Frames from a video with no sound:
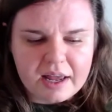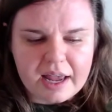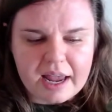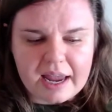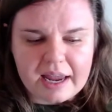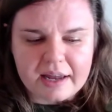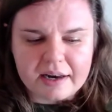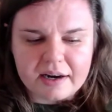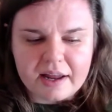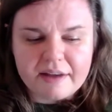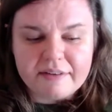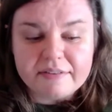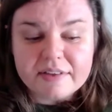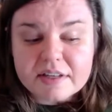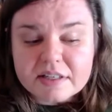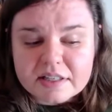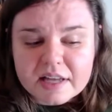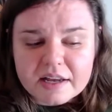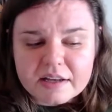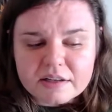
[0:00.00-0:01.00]
And if
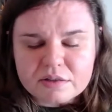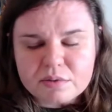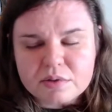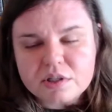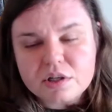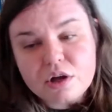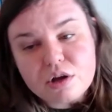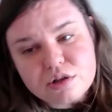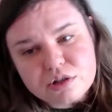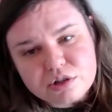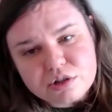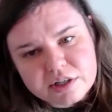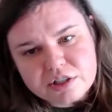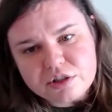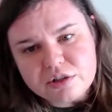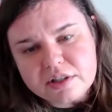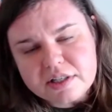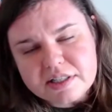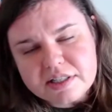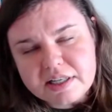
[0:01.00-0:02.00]
this house was closer
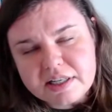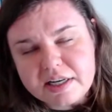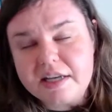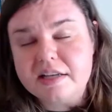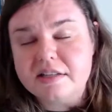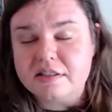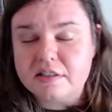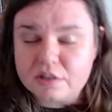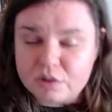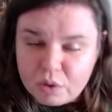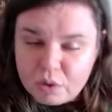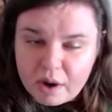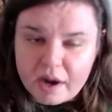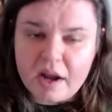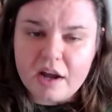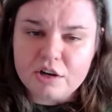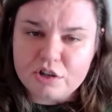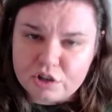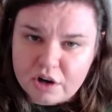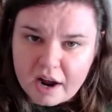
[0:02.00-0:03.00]
into the city, because it's
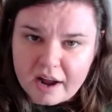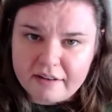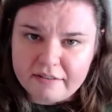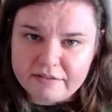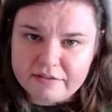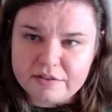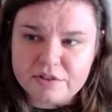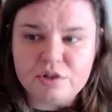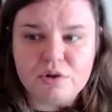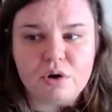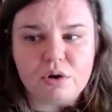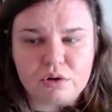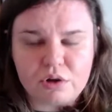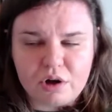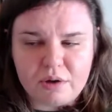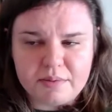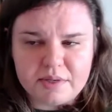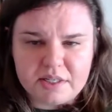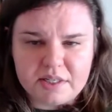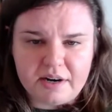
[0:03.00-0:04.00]
quite a drive to
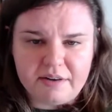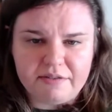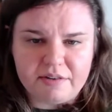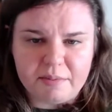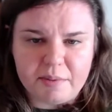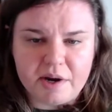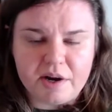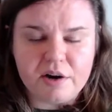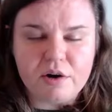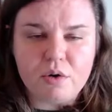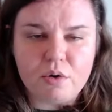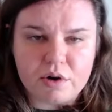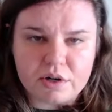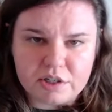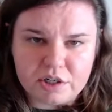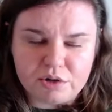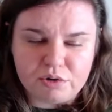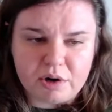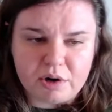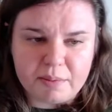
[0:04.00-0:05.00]
Oklahoma City from here or
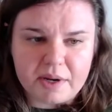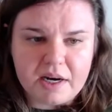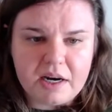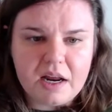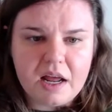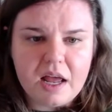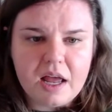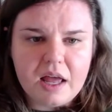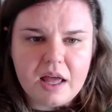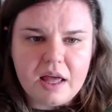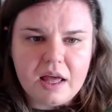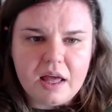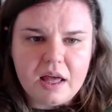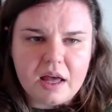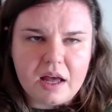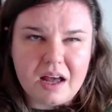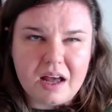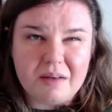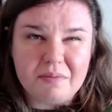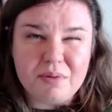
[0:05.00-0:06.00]
to Norman,
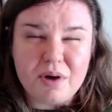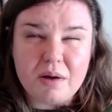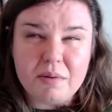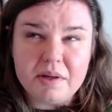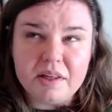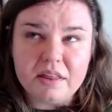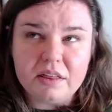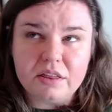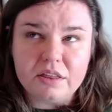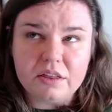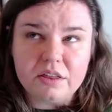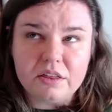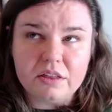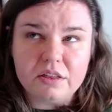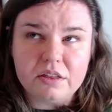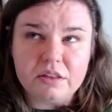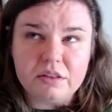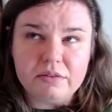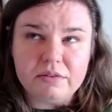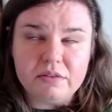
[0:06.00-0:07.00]
probably
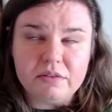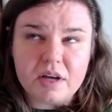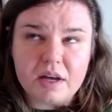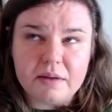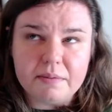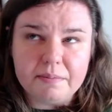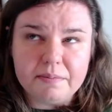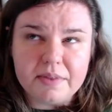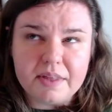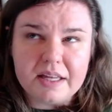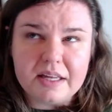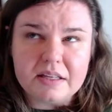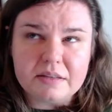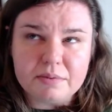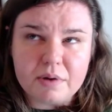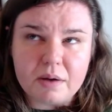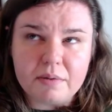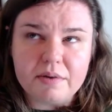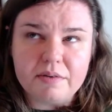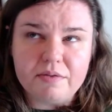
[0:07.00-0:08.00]
I think it's
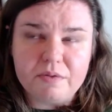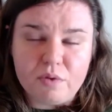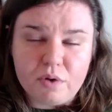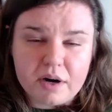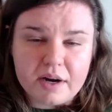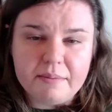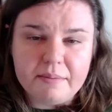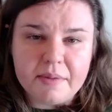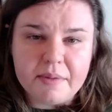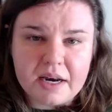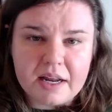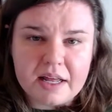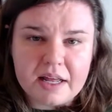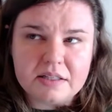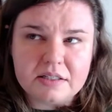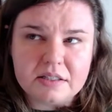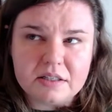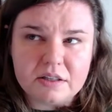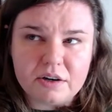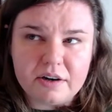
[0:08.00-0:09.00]
probably 40
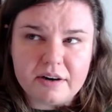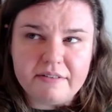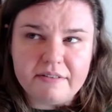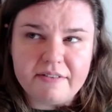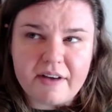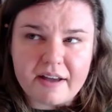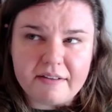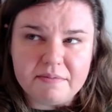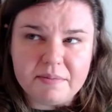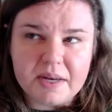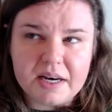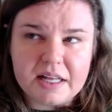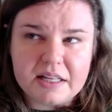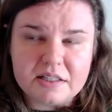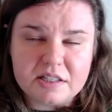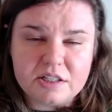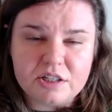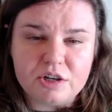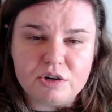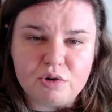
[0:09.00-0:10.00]
minutes, 35
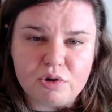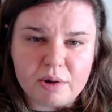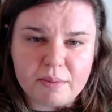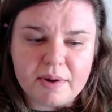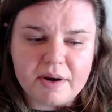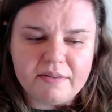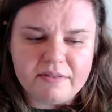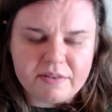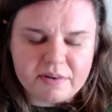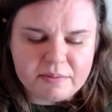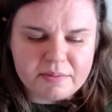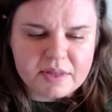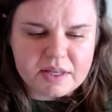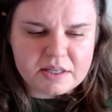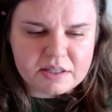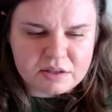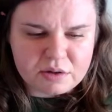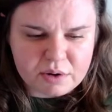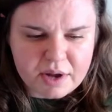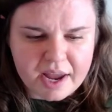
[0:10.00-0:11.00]
minutes to Norman from
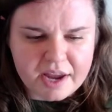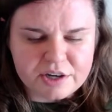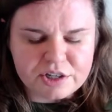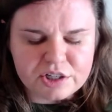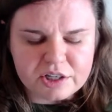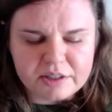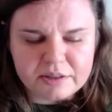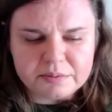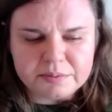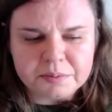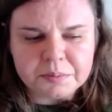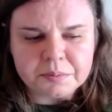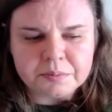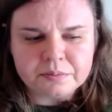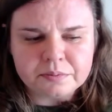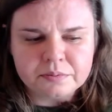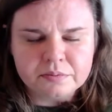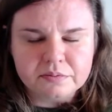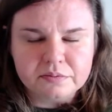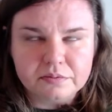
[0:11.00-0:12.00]
this location.
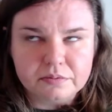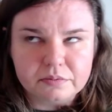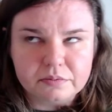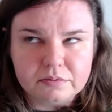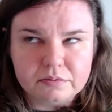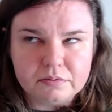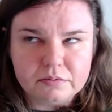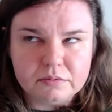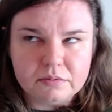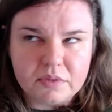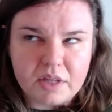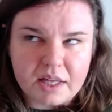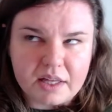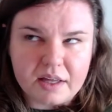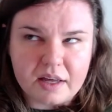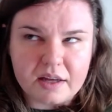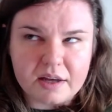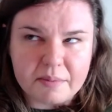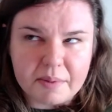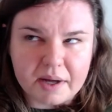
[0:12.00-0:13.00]

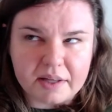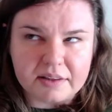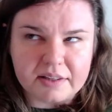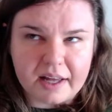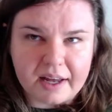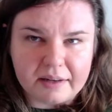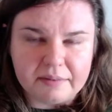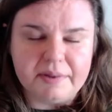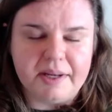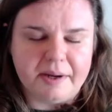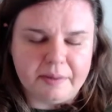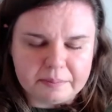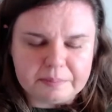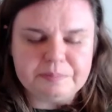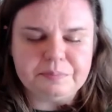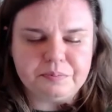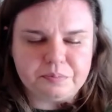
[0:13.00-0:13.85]
Thinking about that. Yep.